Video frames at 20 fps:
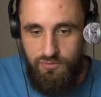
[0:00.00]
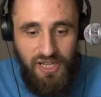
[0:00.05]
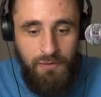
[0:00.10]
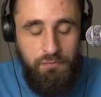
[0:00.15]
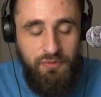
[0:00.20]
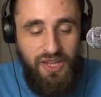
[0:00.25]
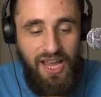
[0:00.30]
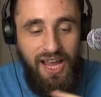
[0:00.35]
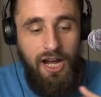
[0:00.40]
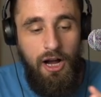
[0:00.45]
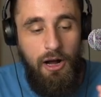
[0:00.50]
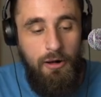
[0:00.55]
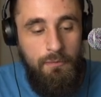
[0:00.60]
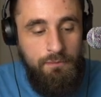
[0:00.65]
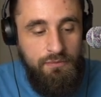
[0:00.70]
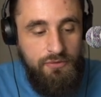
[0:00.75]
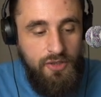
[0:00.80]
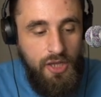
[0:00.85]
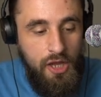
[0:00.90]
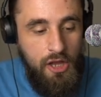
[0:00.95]
Now,
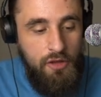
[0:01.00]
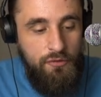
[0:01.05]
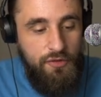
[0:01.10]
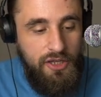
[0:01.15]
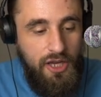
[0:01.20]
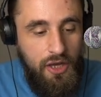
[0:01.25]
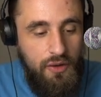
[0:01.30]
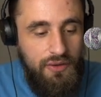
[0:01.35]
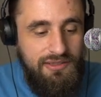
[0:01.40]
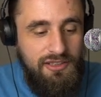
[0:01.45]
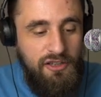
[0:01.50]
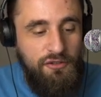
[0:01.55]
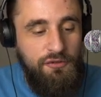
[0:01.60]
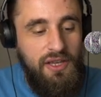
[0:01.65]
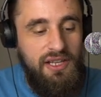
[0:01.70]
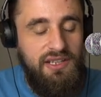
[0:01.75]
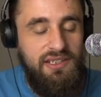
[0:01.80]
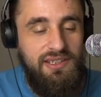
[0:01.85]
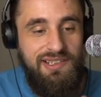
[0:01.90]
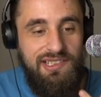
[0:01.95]
Foucault's
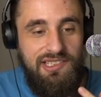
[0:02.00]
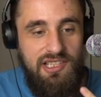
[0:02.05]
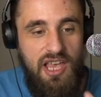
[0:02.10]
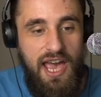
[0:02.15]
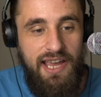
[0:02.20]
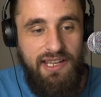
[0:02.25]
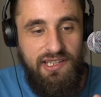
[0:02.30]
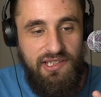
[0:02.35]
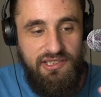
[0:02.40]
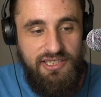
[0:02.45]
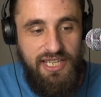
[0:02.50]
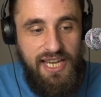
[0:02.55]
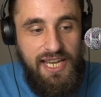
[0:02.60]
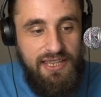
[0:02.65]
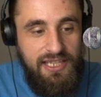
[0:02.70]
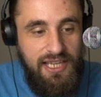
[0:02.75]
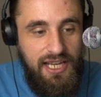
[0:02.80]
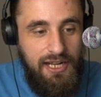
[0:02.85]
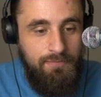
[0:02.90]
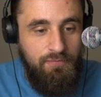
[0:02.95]
defenders like to say
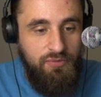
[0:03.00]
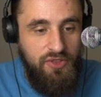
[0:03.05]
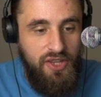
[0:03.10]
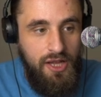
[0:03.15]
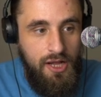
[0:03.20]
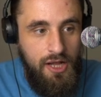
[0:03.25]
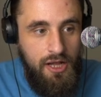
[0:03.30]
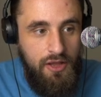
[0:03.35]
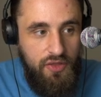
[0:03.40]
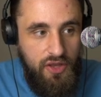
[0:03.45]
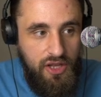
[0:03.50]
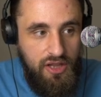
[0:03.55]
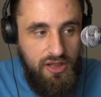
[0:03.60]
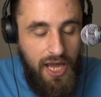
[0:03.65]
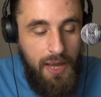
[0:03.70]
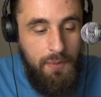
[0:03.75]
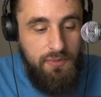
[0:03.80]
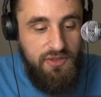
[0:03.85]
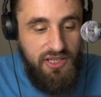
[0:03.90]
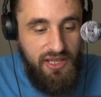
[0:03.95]
that the
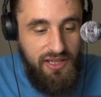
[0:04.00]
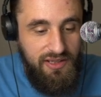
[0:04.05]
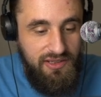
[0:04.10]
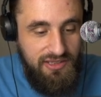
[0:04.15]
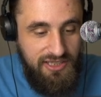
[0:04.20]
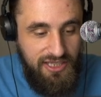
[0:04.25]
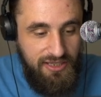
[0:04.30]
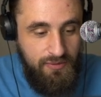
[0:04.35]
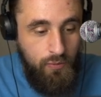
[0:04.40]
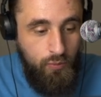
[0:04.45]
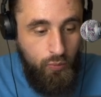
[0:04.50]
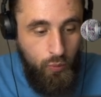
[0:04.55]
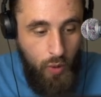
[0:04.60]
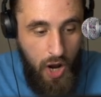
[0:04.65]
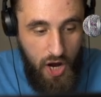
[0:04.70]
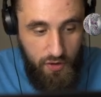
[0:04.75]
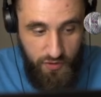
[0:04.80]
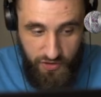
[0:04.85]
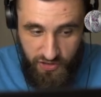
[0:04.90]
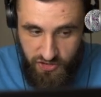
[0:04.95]
claims against him
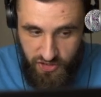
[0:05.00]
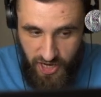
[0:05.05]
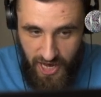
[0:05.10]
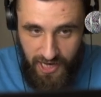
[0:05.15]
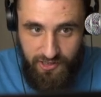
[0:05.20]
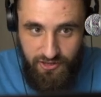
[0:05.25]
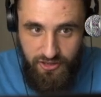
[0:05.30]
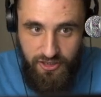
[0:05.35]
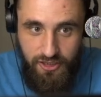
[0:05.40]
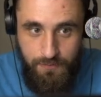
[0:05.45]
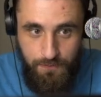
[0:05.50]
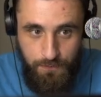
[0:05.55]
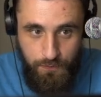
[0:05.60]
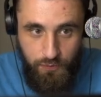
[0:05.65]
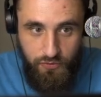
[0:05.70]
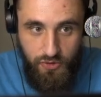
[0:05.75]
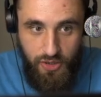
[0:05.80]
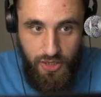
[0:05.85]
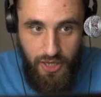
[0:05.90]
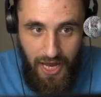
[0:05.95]
were retracted,
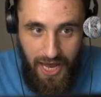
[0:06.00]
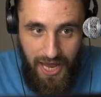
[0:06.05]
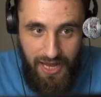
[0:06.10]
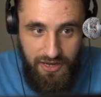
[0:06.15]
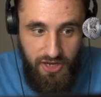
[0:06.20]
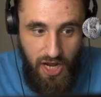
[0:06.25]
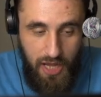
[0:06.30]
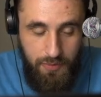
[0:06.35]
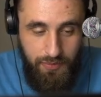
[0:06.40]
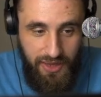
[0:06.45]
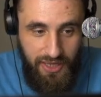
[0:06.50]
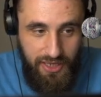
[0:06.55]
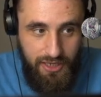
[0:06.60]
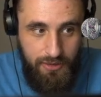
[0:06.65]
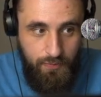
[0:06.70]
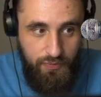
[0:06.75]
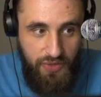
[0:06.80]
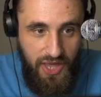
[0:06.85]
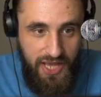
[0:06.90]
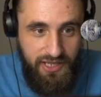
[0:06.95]
and I
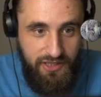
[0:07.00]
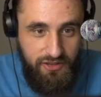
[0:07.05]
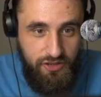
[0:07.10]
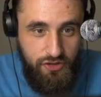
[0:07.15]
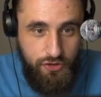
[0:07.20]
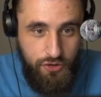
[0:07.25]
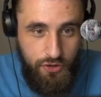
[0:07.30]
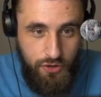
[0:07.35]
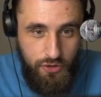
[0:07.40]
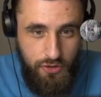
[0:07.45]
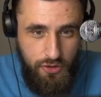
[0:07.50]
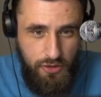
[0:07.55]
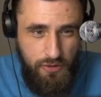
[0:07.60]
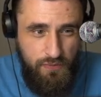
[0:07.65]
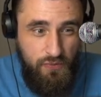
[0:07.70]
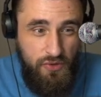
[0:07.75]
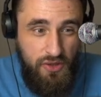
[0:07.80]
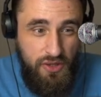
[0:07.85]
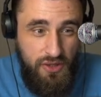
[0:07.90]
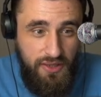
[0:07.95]
mean, that is true,
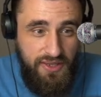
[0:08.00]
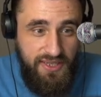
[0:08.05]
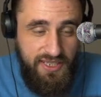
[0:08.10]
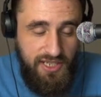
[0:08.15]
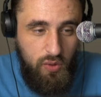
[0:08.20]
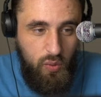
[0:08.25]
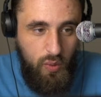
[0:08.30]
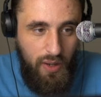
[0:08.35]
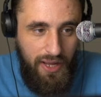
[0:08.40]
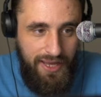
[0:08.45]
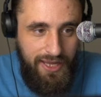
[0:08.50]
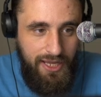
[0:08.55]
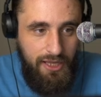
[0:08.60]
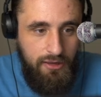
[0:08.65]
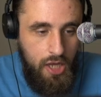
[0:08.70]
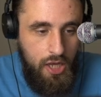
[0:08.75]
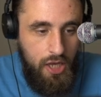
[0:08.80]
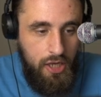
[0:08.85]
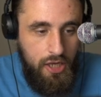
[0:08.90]
in a way.